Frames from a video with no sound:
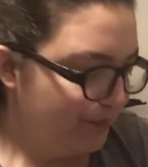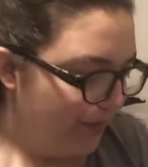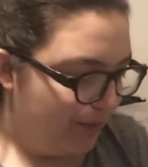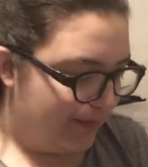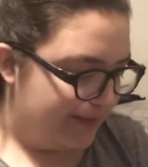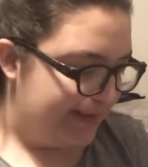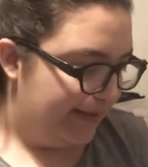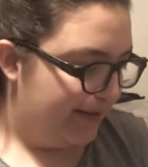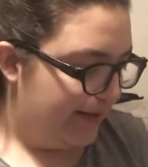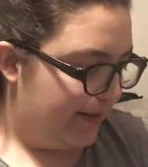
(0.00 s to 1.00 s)
we'll see.
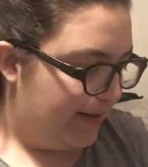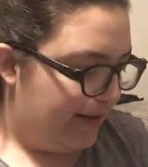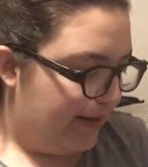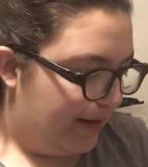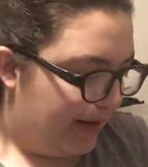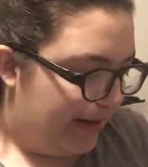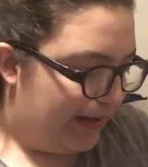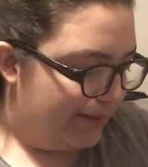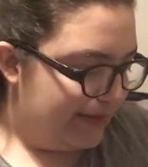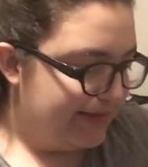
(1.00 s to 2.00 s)

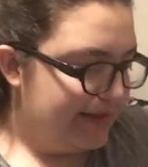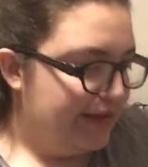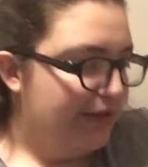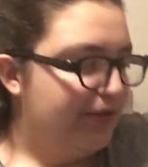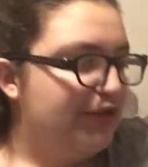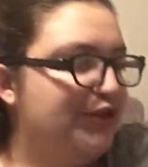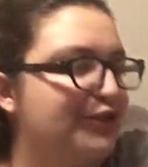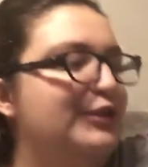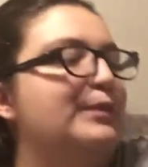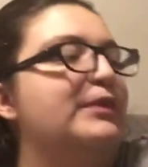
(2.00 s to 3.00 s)
This is another
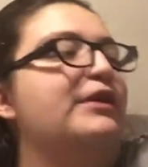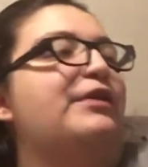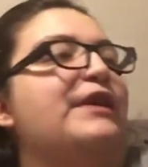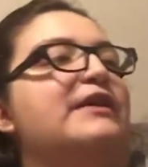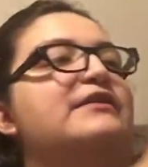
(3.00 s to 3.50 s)
super thick